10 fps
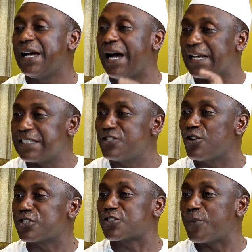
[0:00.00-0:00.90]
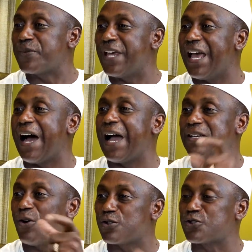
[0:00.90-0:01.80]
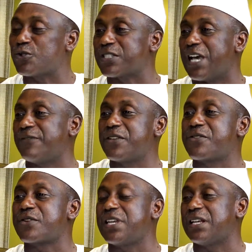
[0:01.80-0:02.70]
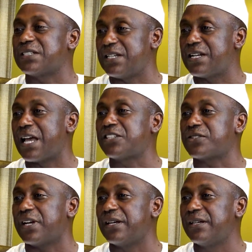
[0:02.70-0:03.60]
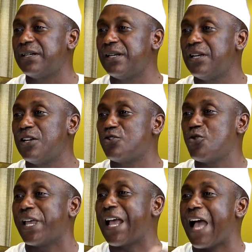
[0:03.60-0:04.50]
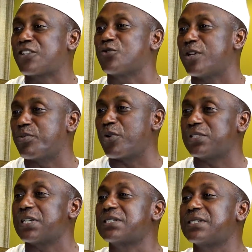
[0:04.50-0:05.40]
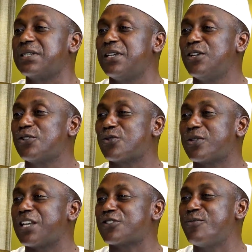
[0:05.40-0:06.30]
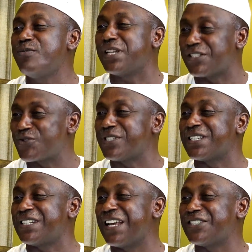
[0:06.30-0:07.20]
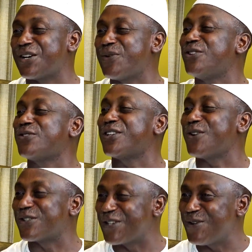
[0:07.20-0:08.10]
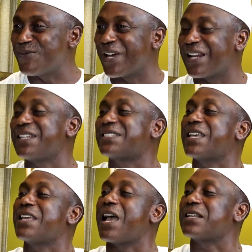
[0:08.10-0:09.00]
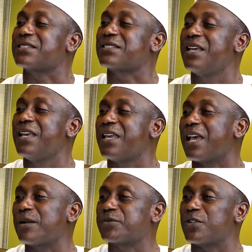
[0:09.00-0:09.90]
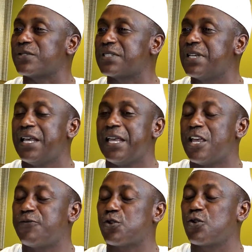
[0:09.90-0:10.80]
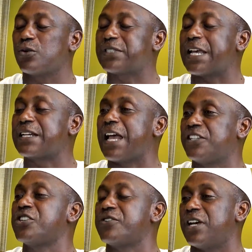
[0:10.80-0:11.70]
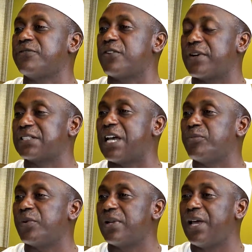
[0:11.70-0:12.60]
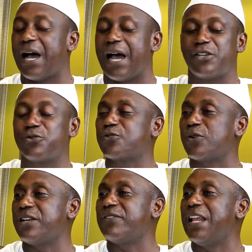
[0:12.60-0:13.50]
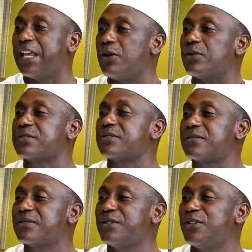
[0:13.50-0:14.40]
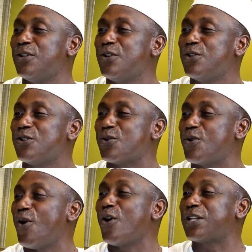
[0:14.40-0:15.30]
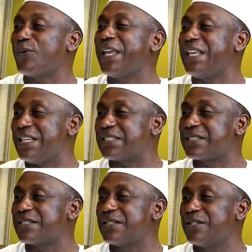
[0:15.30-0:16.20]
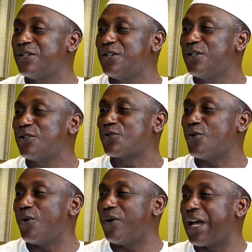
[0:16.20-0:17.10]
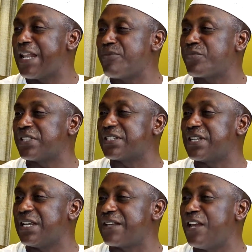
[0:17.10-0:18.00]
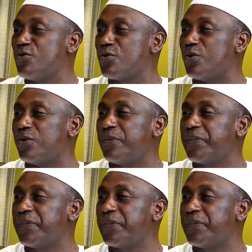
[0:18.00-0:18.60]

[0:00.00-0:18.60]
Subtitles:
I did not stop there. I also served 3 years in Nigeria doing actual projects. So there are some ministries in Nigeria, when you say Dr. Yumkella, they say, yes, he helped us. If you go take Nigeria, for example, I used to leave Lagos to go all the way east to Anambra State, Enugu.